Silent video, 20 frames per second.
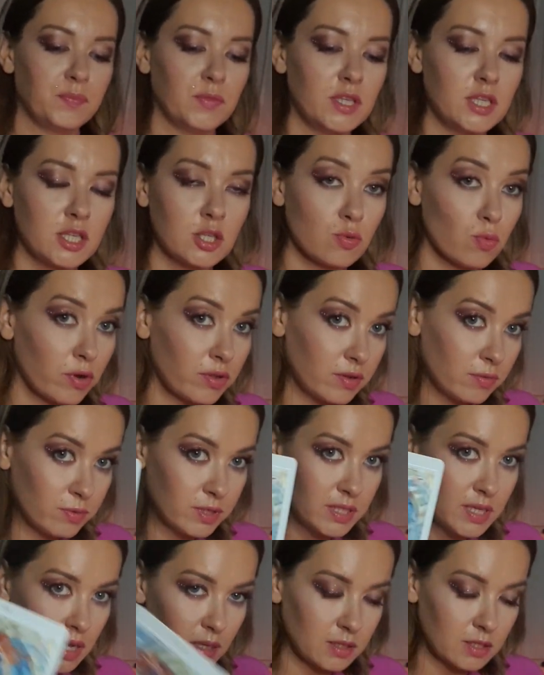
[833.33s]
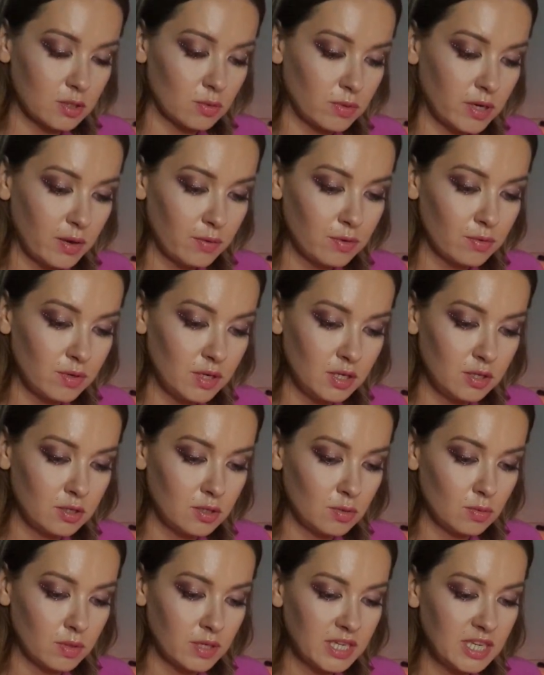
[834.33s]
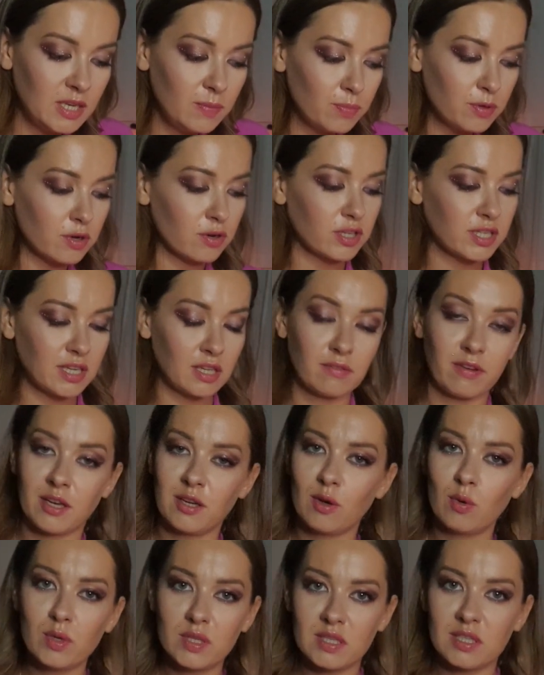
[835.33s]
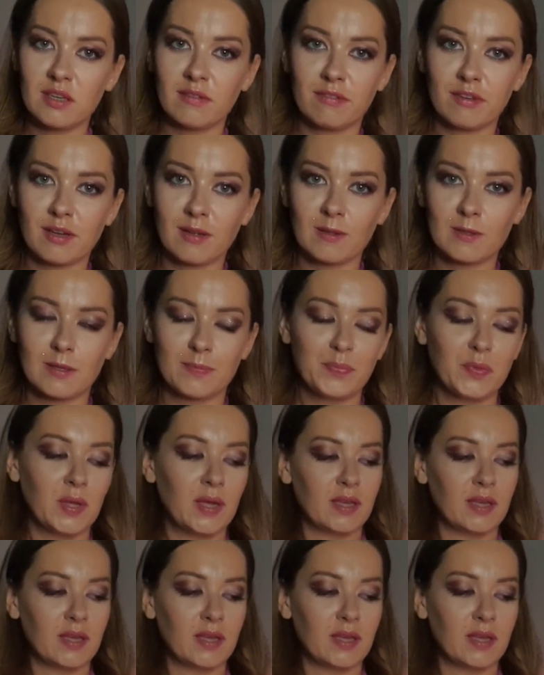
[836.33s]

destroy the result. So now you need to keep yourself, I know it's difficult,